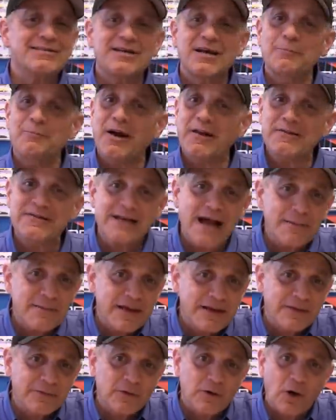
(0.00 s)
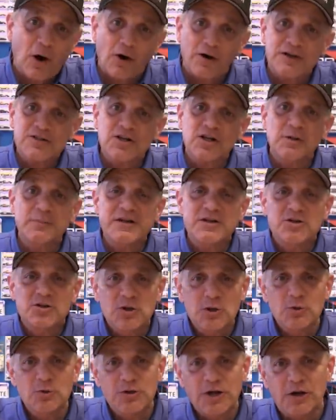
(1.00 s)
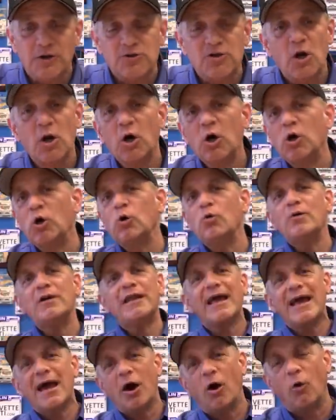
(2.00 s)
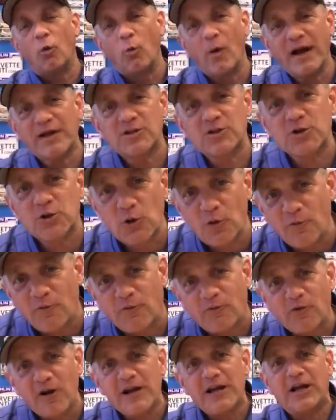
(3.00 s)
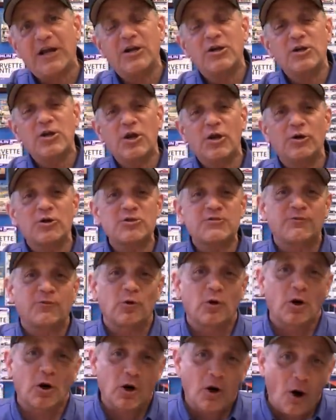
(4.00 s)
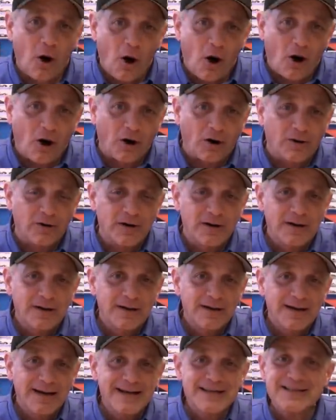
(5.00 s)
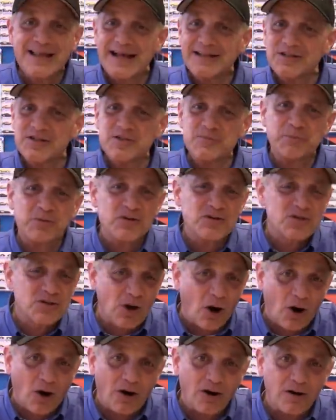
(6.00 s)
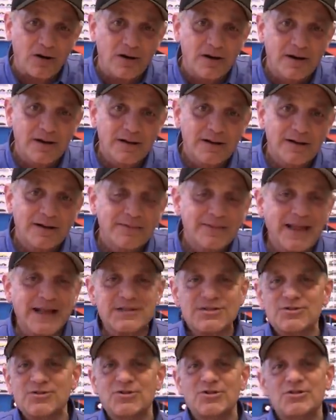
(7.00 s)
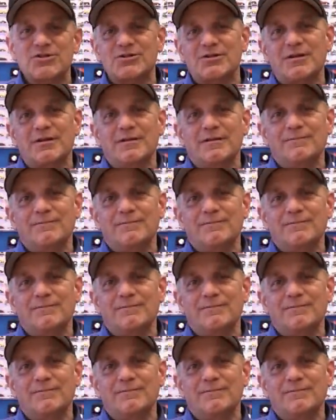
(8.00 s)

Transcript: by the time they get their car, it's going to be 2 years. Who in the hell waits 2 freaking years for a car? Is that just bizarre? That's just